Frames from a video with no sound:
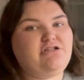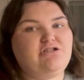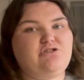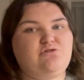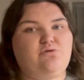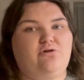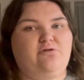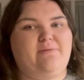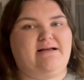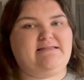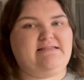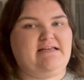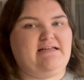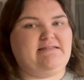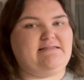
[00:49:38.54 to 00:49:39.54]
store my
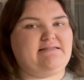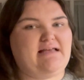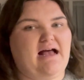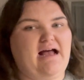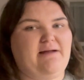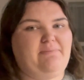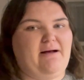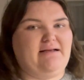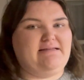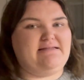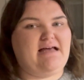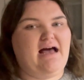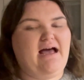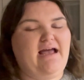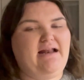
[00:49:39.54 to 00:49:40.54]
seeds side by
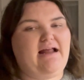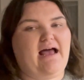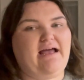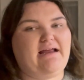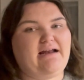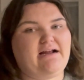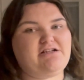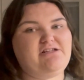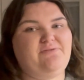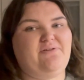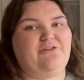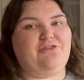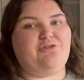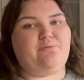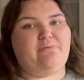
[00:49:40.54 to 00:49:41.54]
side. I can actually
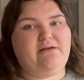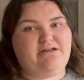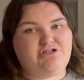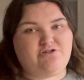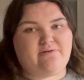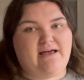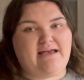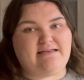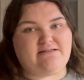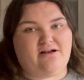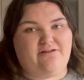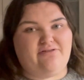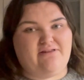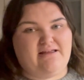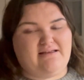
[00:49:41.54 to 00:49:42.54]
fit 3 trays
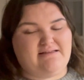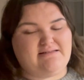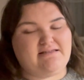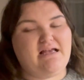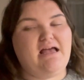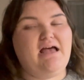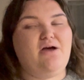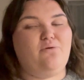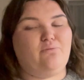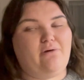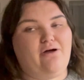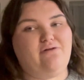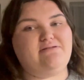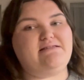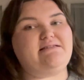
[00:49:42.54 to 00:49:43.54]
on these
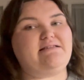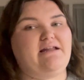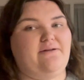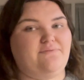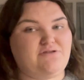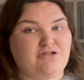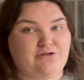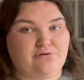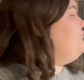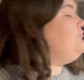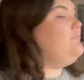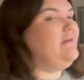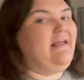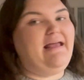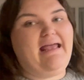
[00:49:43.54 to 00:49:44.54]
rows instead of 2.
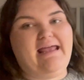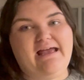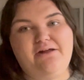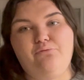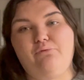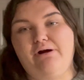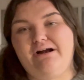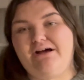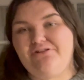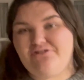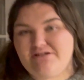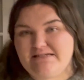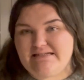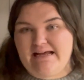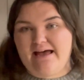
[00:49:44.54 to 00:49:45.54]
And one other
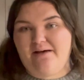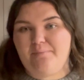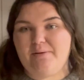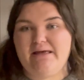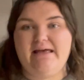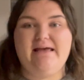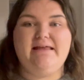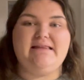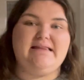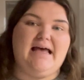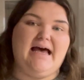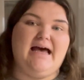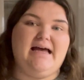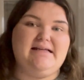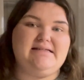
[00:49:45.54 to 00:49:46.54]
step
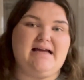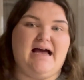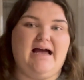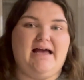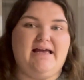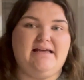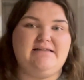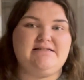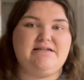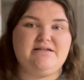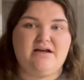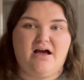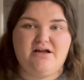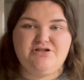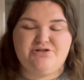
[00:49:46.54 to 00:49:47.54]
that I did
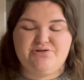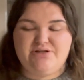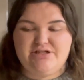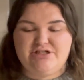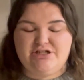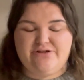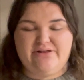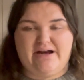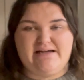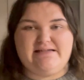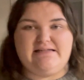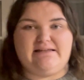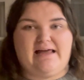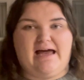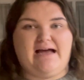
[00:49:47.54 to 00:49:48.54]
not do this year that I
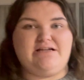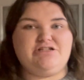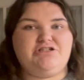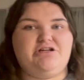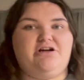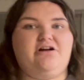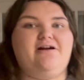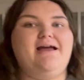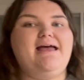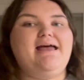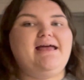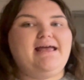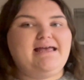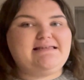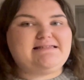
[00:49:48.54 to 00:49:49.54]
did last year
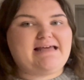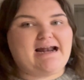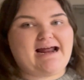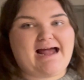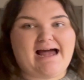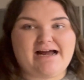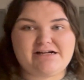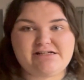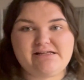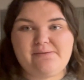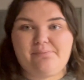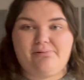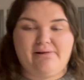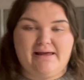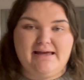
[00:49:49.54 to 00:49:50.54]
is that I actually
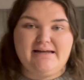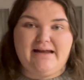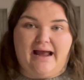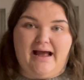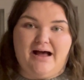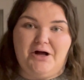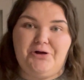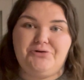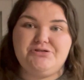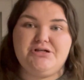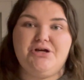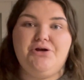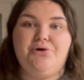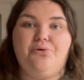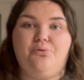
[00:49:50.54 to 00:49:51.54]
planned out
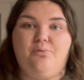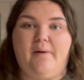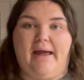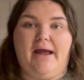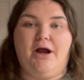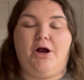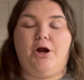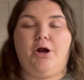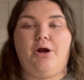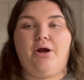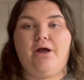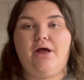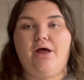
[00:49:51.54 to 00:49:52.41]
where